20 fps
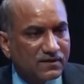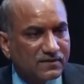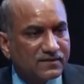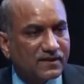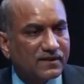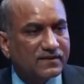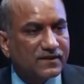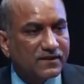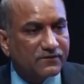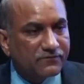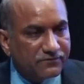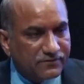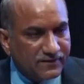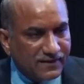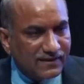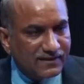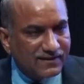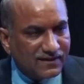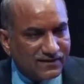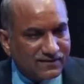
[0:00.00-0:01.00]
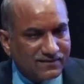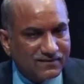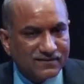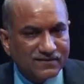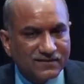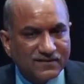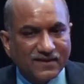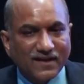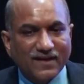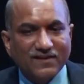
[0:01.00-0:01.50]
then they feel that
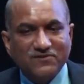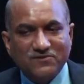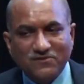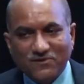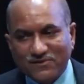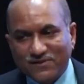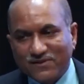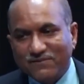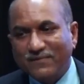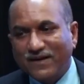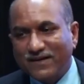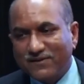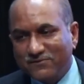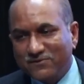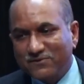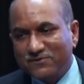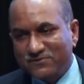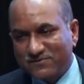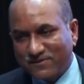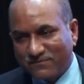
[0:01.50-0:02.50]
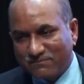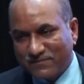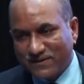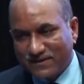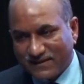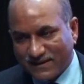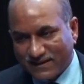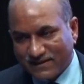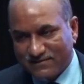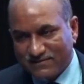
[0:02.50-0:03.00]
next order might go to
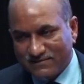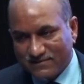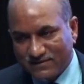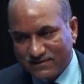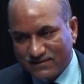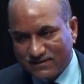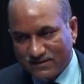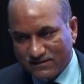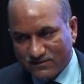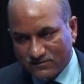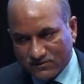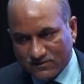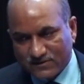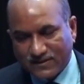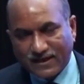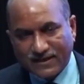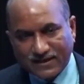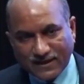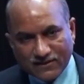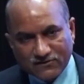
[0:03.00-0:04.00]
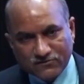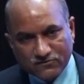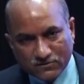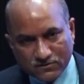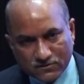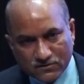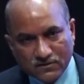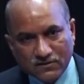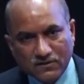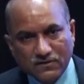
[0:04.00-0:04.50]
somebody else. So that
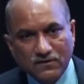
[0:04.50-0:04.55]
also